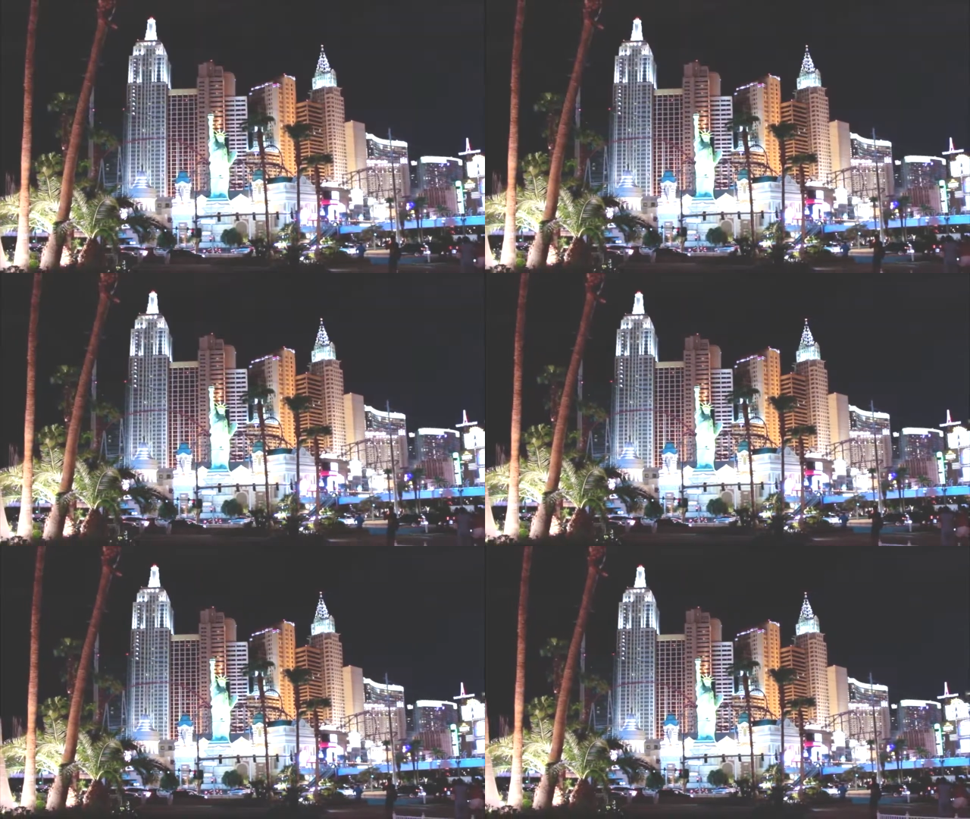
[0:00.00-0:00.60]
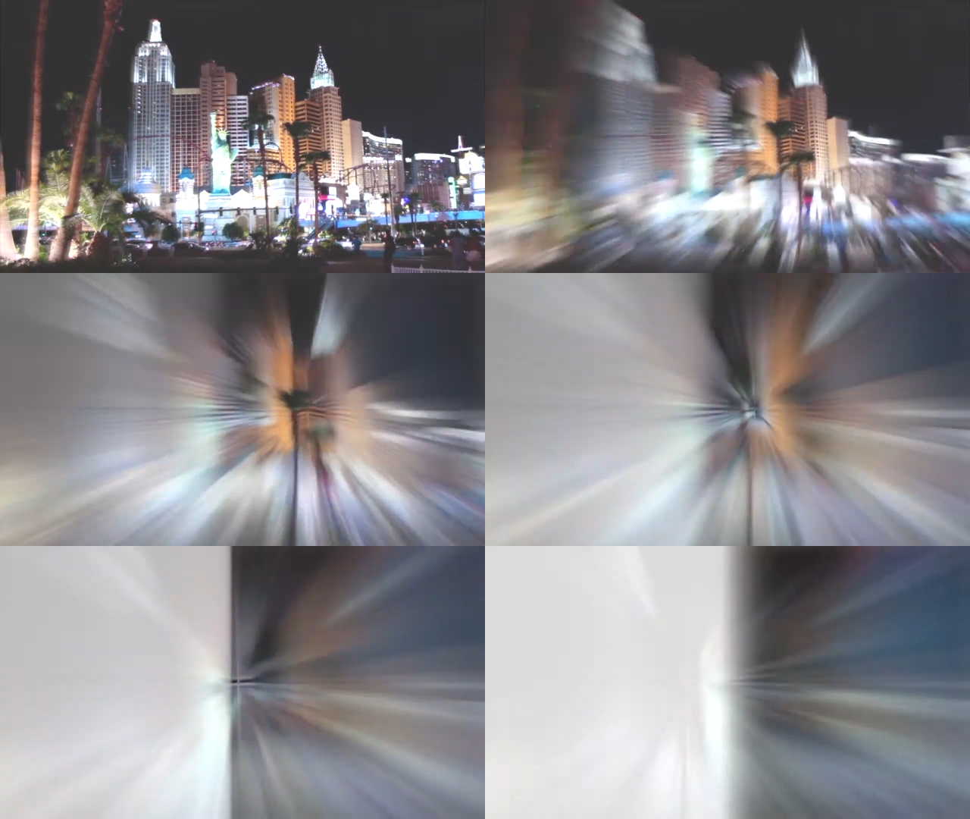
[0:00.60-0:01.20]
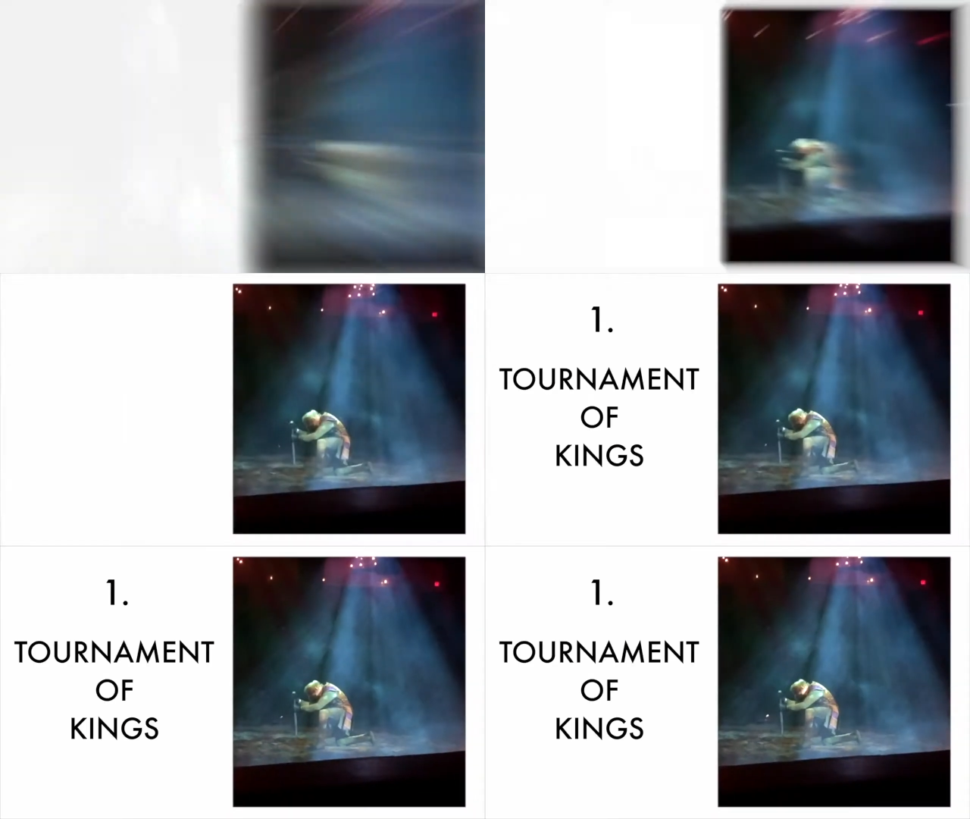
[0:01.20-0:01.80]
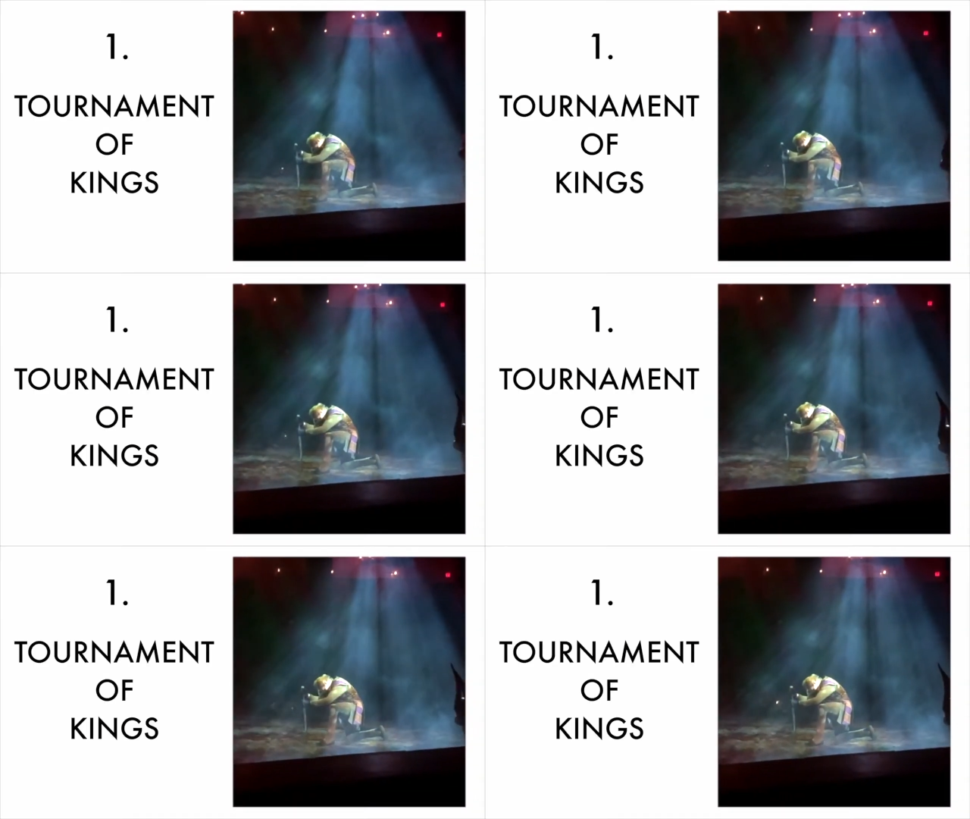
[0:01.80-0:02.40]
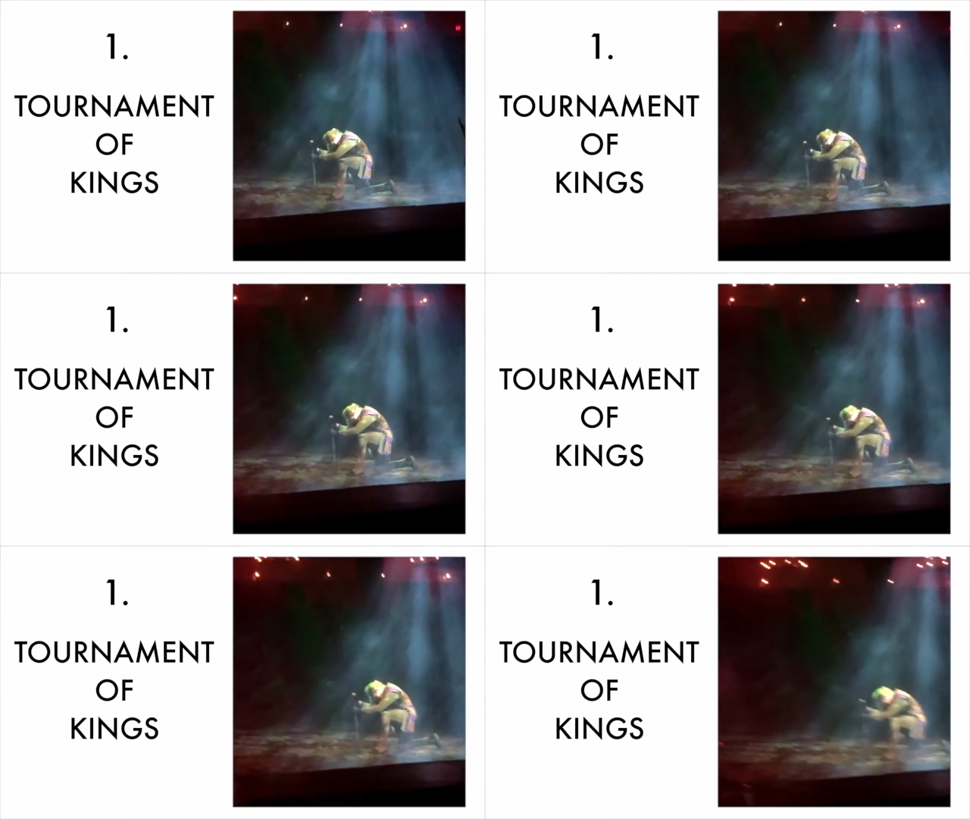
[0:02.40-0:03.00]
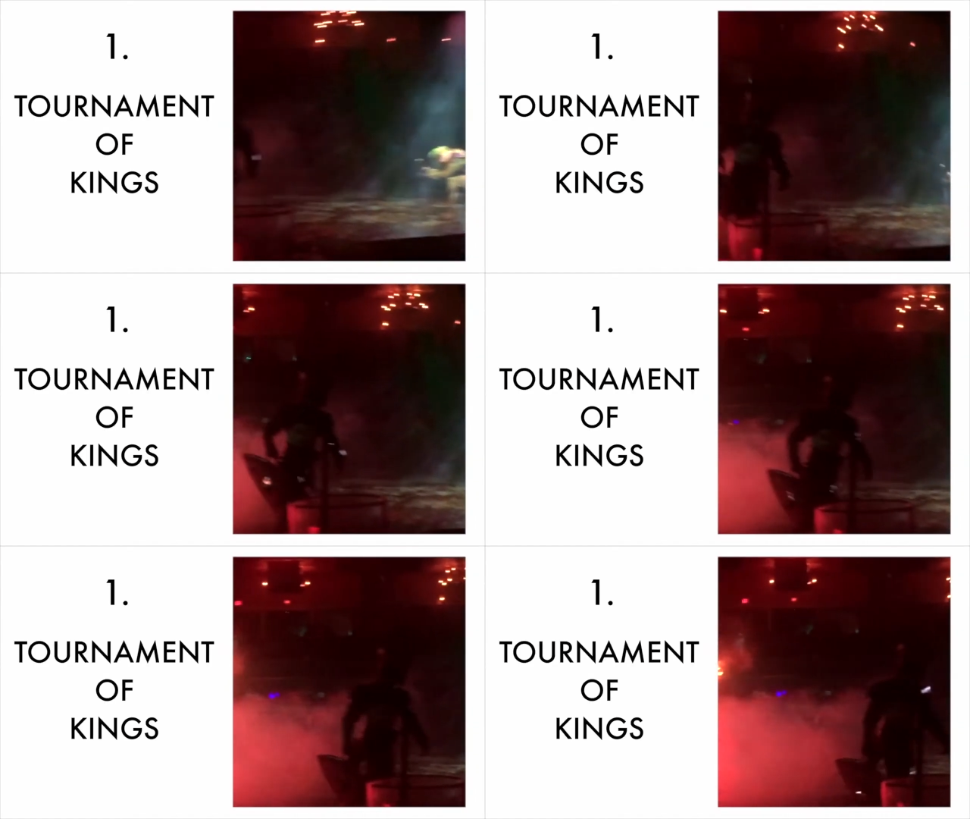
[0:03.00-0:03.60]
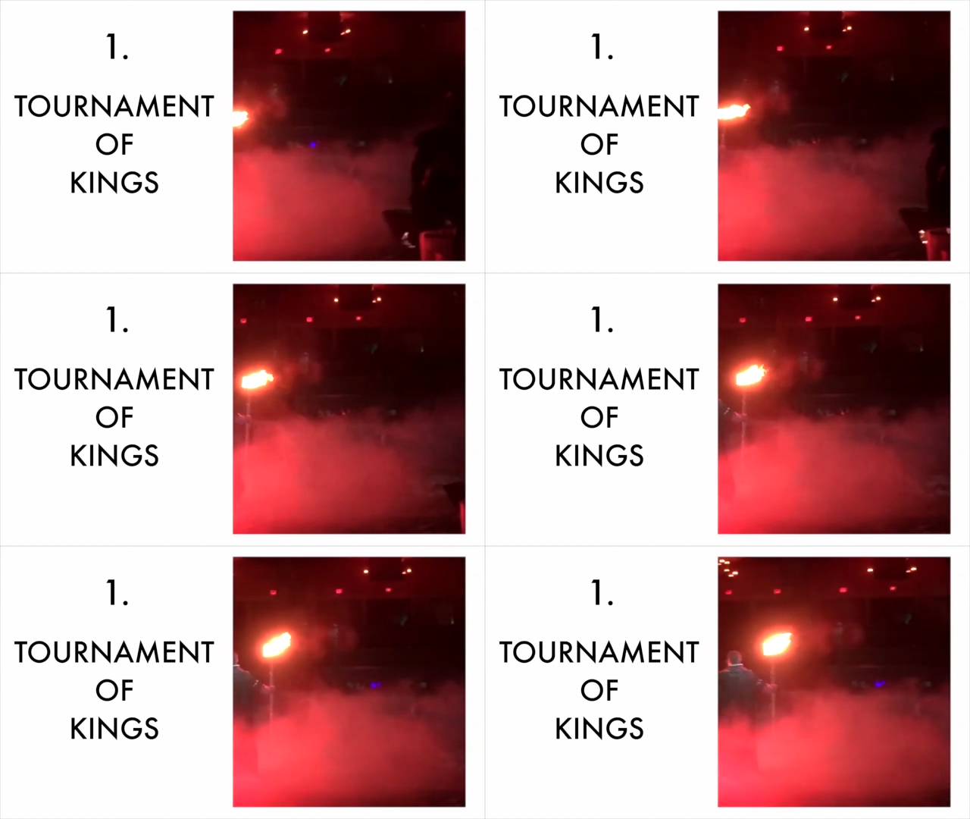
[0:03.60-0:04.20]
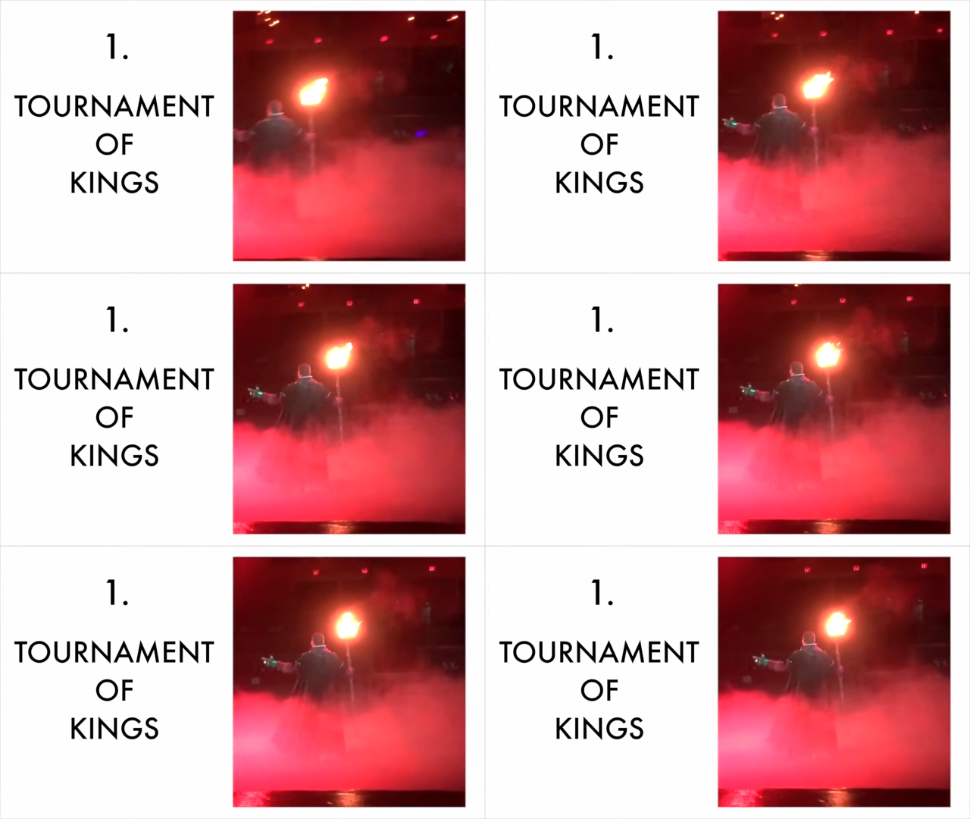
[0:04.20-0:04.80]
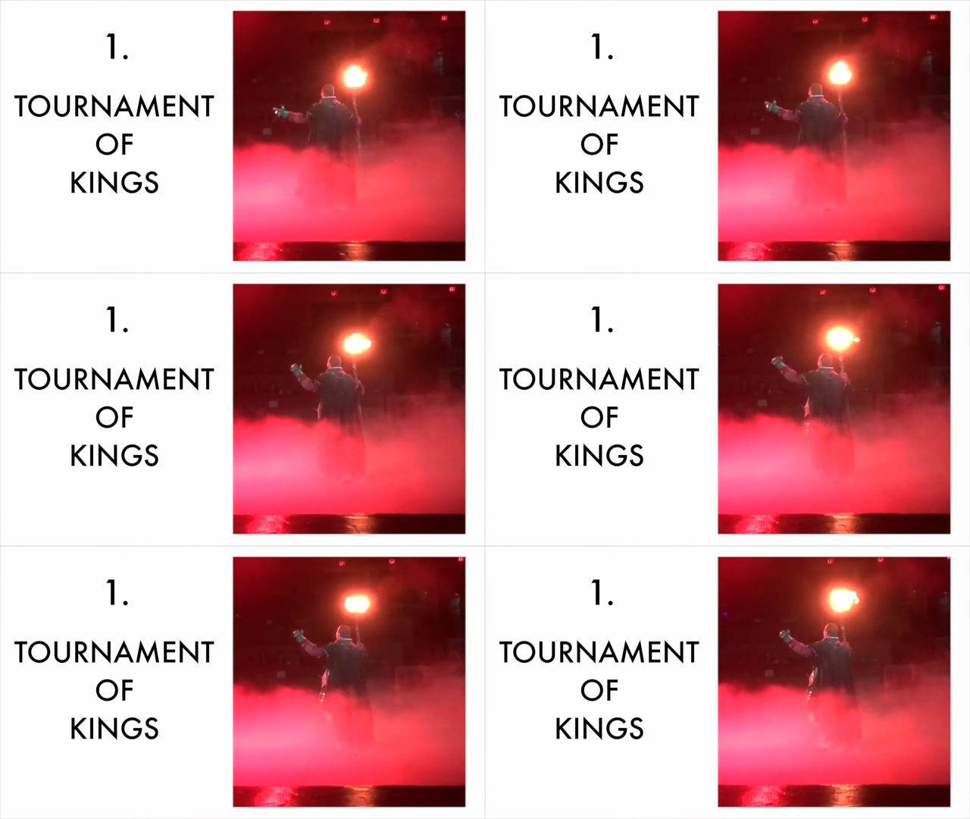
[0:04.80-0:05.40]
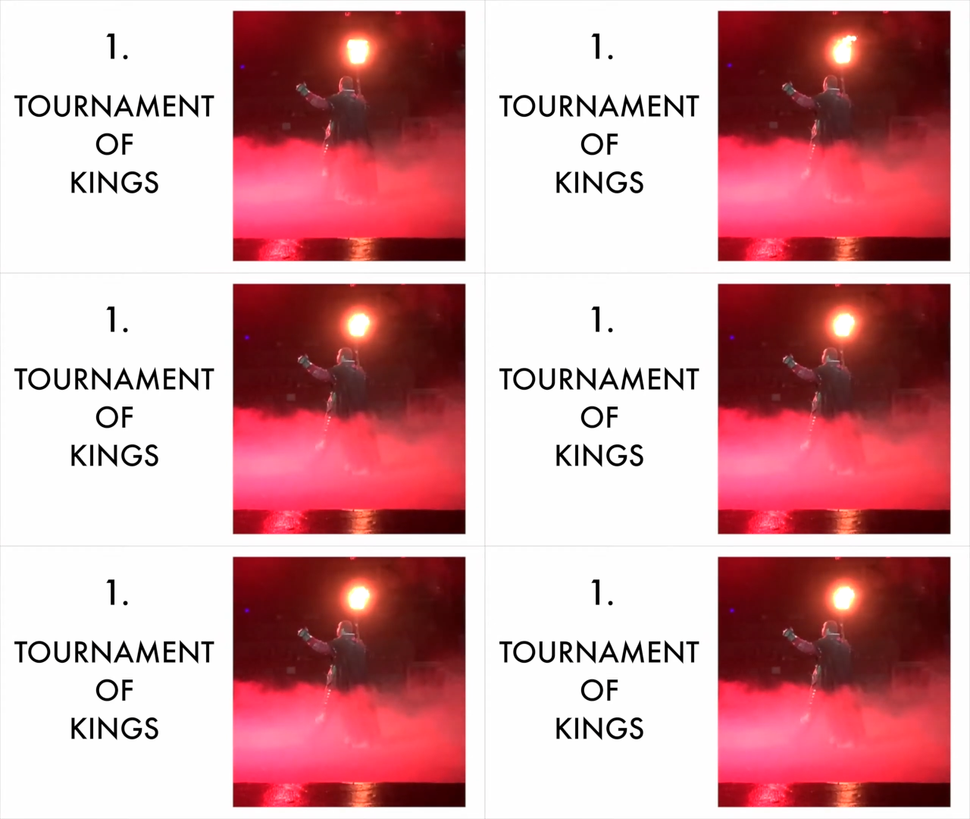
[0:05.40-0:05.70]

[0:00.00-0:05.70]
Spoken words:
(no speaker visible)